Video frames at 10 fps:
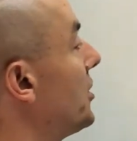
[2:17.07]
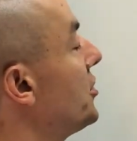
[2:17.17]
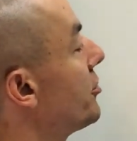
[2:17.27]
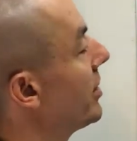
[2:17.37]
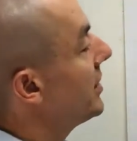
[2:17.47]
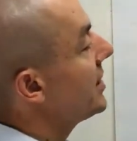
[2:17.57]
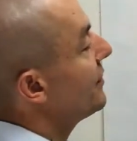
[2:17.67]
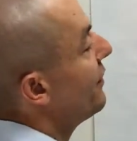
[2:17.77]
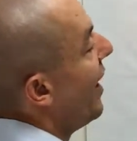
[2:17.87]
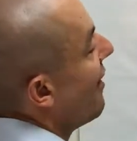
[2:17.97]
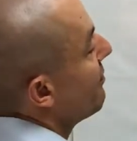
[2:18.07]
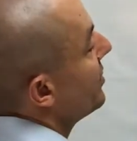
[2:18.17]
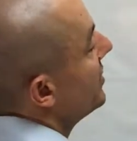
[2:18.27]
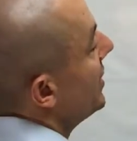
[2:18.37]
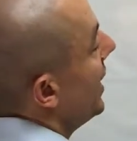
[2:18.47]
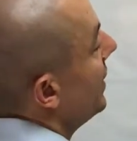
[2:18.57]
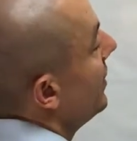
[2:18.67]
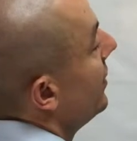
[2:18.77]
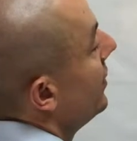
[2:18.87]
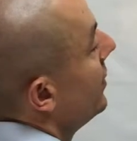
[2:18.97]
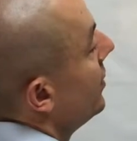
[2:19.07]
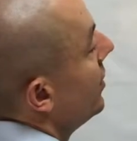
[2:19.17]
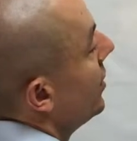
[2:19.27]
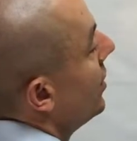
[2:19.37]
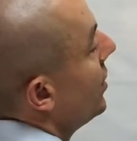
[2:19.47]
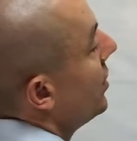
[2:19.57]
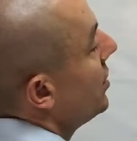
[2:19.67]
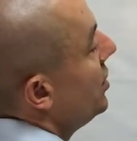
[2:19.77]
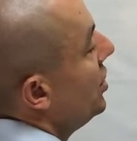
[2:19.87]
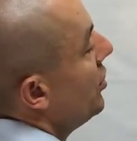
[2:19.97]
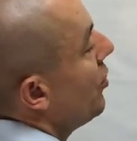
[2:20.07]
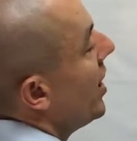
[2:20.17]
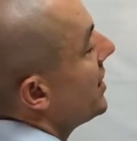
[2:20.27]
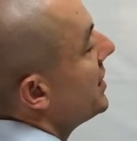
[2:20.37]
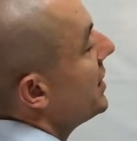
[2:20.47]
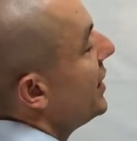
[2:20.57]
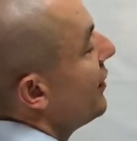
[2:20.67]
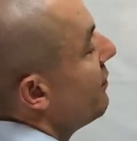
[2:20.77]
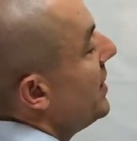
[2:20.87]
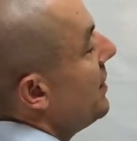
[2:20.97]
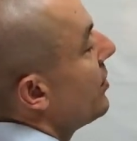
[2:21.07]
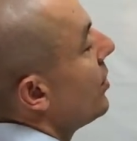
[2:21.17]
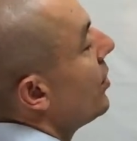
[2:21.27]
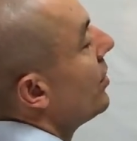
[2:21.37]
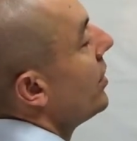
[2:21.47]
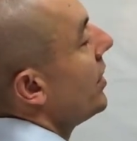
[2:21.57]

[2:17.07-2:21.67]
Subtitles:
During this 5%, you want to give people